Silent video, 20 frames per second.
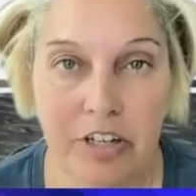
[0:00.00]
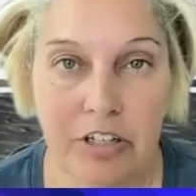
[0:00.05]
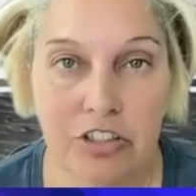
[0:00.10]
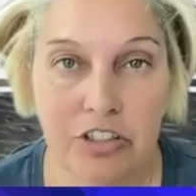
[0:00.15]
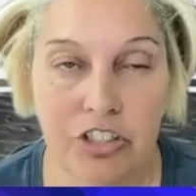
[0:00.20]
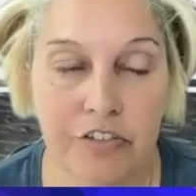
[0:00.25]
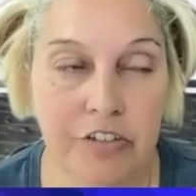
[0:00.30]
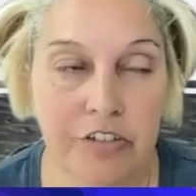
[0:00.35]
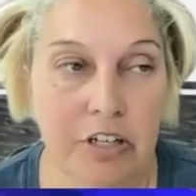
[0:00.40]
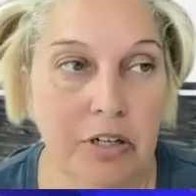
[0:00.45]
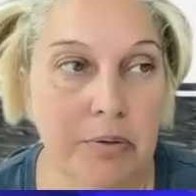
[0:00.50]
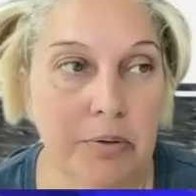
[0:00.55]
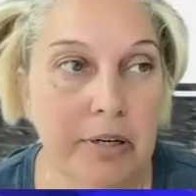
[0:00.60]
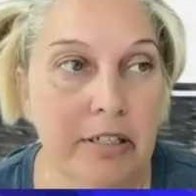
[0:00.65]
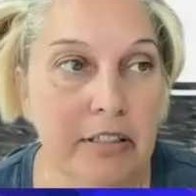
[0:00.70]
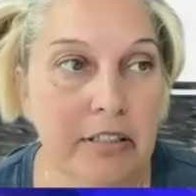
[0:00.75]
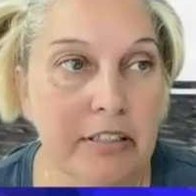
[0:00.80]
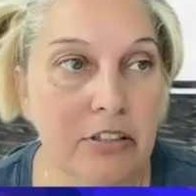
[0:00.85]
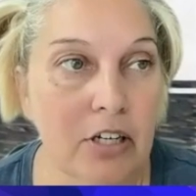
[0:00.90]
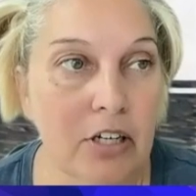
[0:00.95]
she very
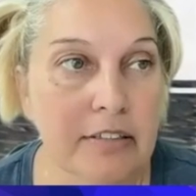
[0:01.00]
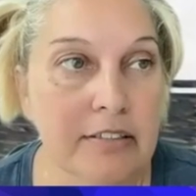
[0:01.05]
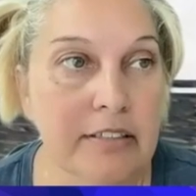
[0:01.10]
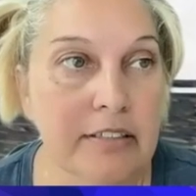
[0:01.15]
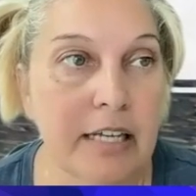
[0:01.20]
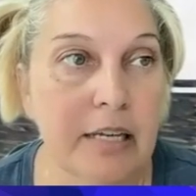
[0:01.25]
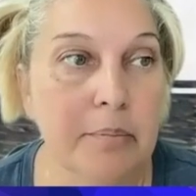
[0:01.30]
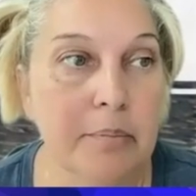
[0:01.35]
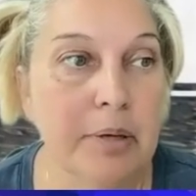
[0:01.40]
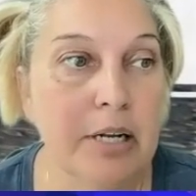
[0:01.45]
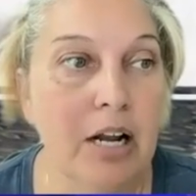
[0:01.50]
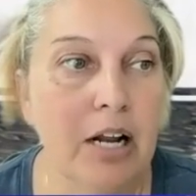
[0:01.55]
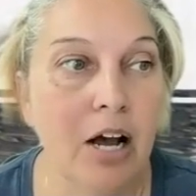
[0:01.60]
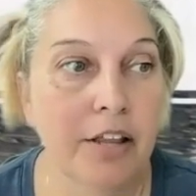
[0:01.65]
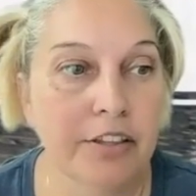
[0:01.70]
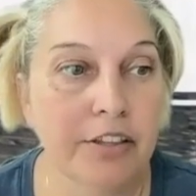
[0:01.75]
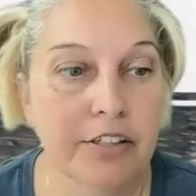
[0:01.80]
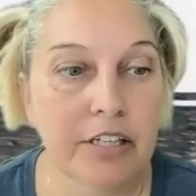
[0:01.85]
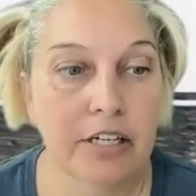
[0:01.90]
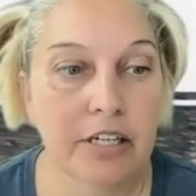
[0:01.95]
rarely talks to him. But
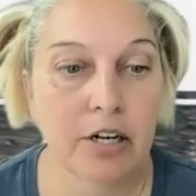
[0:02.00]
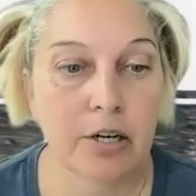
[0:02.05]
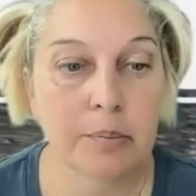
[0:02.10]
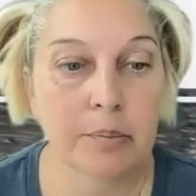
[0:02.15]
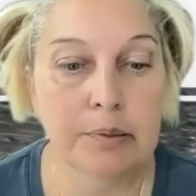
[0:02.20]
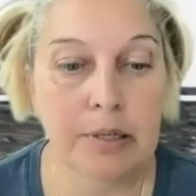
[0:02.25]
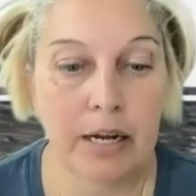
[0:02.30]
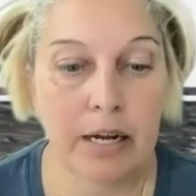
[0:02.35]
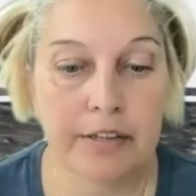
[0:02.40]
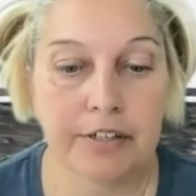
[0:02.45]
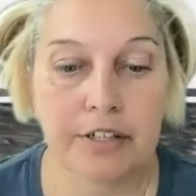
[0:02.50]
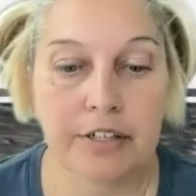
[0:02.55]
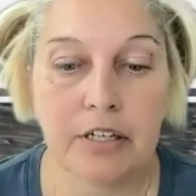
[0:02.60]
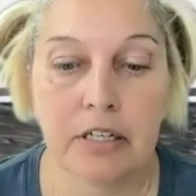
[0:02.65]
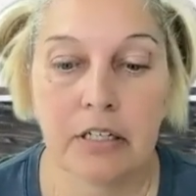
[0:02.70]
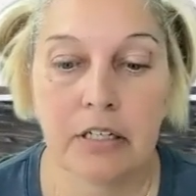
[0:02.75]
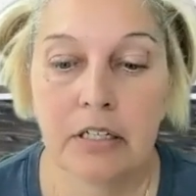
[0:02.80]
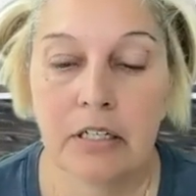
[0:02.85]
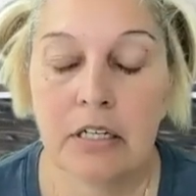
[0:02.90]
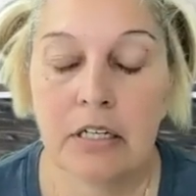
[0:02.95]
other than her
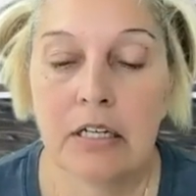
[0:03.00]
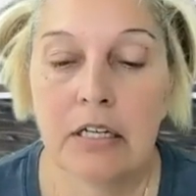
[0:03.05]
brother,